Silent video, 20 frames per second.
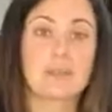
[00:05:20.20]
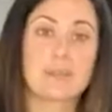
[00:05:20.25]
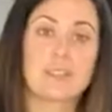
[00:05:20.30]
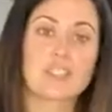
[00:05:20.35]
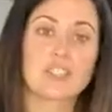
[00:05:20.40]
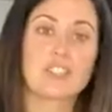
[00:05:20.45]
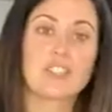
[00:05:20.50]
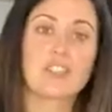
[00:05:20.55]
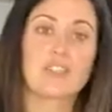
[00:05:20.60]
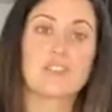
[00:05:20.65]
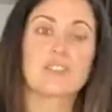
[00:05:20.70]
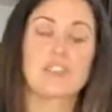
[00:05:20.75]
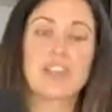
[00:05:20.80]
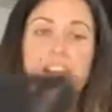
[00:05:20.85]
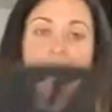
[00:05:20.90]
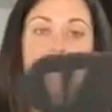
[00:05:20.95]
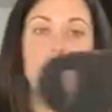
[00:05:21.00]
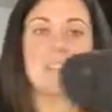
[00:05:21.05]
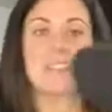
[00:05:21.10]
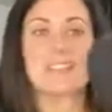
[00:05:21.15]
that's huge, I
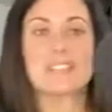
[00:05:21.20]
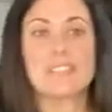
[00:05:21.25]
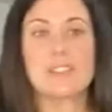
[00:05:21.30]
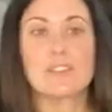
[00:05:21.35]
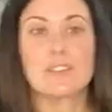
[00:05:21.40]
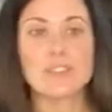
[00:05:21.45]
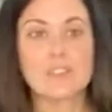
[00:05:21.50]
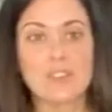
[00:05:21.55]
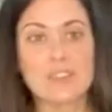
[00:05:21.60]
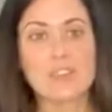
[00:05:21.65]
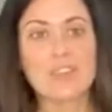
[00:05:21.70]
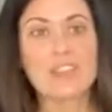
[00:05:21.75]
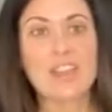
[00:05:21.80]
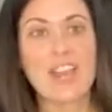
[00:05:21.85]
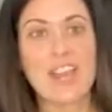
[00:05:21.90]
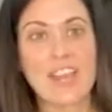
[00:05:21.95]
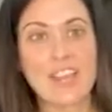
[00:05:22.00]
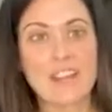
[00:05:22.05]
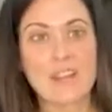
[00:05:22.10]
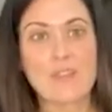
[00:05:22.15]
got this
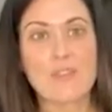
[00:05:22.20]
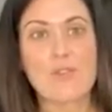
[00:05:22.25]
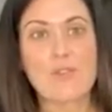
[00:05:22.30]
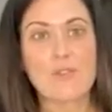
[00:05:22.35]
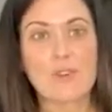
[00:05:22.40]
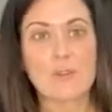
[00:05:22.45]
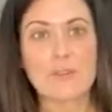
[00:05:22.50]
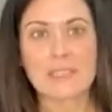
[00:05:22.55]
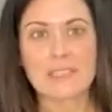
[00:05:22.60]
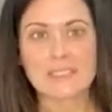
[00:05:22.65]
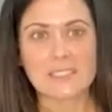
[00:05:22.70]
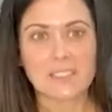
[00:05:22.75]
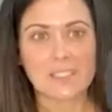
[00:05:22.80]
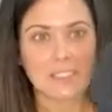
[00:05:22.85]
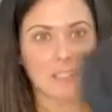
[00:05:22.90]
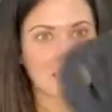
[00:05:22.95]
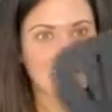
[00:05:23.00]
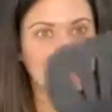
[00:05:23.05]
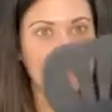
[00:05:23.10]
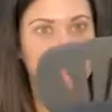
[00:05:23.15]
ginormous,
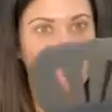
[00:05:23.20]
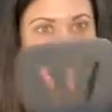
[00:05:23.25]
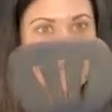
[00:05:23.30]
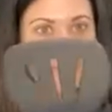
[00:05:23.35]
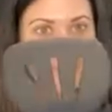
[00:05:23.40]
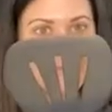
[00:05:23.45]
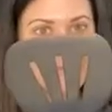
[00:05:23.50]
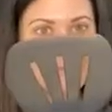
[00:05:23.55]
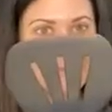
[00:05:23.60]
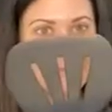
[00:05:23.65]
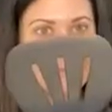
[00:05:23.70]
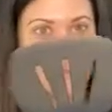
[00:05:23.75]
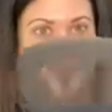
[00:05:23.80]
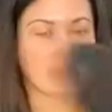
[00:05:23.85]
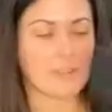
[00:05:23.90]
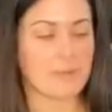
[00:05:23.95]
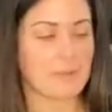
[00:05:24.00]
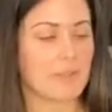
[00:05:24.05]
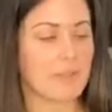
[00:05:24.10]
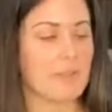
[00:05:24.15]
like it's bigger
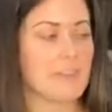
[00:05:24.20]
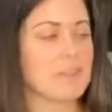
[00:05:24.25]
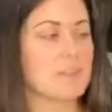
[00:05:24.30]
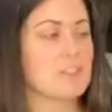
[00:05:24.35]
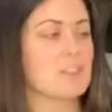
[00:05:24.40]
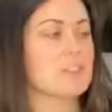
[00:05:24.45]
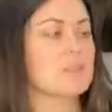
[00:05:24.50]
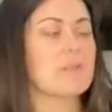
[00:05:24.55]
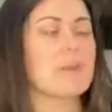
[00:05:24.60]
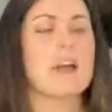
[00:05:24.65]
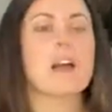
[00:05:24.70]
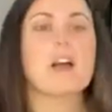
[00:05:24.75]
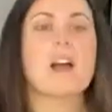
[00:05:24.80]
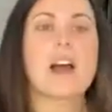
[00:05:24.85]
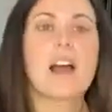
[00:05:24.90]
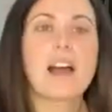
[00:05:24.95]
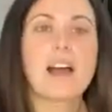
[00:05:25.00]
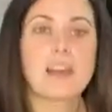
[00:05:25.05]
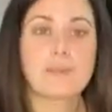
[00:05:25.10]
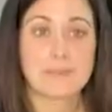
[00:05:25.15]
than my face just about,
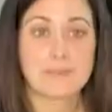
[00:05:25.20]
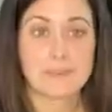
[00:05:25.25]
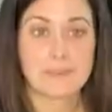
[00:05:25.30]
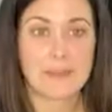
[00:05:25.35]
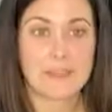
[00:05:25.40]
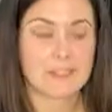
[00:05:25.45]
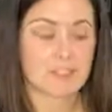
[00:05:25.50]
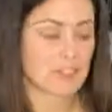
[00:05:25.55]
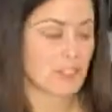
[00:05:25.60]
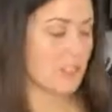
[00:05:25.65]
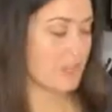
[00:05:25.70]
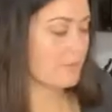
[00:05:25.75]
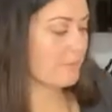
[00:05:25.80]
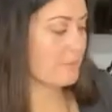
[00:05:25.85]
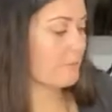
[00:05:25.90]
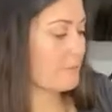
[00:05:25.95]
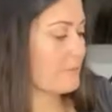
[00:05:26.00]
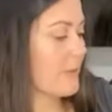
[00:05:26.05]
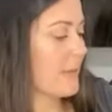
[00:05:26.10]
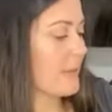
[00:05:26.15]
spatula.
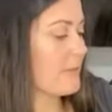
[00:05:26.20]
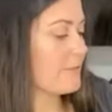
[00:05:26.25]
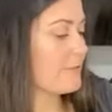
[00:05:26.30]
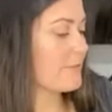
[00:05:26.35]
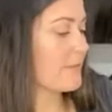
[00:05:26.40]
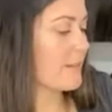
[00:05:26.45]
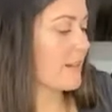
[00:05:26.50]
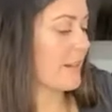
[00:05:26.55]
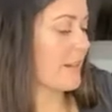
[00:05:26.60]
But for